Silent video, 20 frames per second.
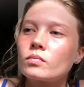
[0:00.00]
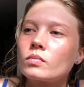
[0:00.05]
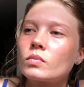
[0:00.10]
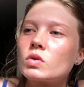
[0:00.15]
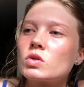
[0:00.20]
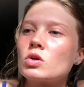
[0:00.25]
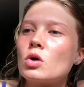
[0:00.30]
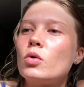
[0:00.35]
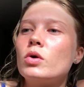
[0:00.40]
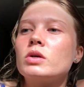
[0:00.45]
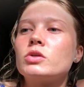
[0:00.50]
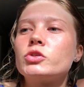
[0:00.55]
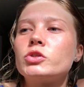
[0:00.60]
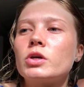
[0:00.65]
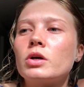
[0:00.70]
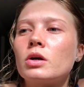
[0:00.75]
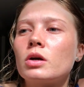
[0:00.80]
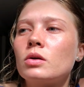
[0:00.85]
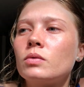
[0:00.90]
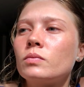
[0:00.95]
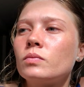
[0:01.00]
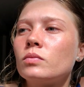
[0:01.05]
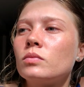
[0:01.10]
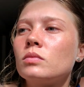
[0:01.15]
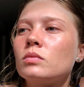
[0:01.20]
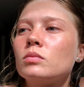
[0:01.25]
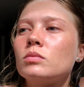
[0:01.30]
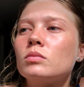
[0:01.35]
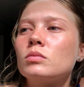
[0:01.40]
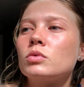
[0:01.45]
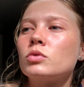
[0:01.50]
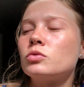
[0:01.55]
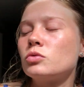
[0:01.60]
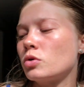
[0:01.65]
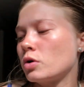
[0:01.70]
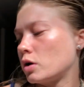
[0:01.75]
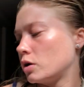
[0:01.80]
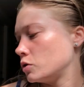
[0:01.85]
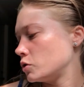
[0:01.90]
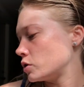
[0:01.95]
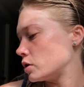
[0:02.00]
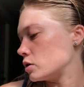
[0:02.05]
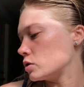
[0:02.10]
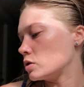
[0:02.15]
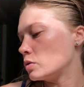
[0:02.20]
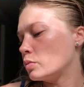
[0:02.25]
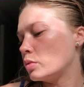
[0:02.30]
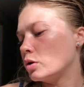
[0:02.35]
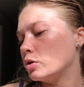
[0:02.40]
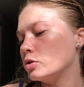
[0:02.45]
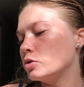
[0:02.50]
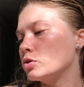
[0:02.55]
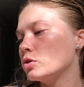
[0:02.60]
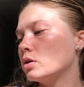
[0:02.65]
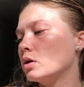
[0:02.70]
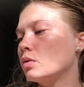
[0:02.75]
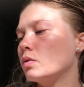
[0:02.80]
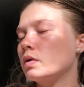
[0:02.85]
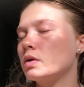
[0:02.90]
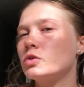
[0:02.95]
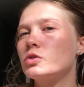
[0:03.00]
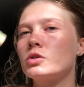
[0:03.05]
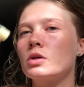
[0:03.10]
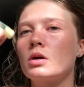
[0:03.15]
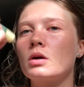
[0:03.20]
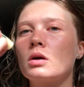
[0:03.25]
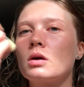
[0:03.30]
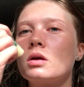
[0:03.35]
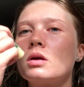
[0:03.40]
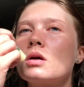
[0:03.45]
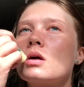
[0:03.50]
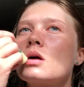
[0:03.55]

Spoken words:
So I want to share, before I share some poetry, I want to share